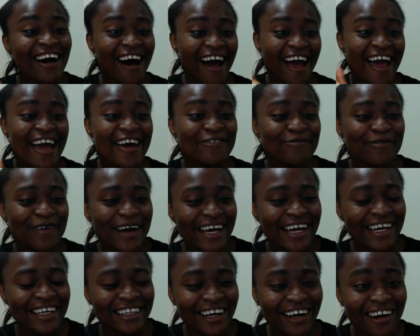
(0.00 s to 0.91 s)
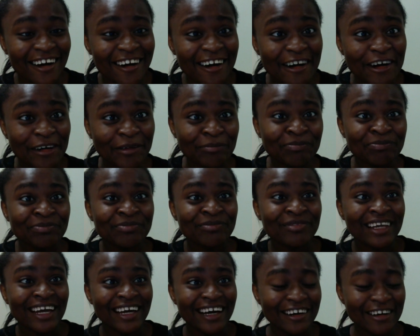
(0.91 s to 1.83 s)
And when um
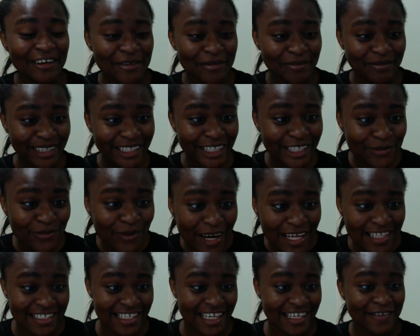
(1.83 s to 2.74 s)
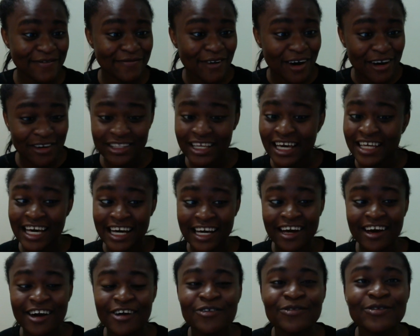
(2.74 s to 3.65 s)
um, he went and he found out that
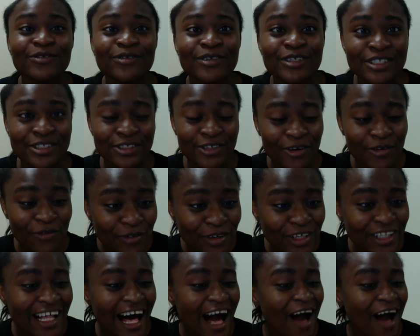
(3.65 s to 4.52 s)
Kangwoo was not real.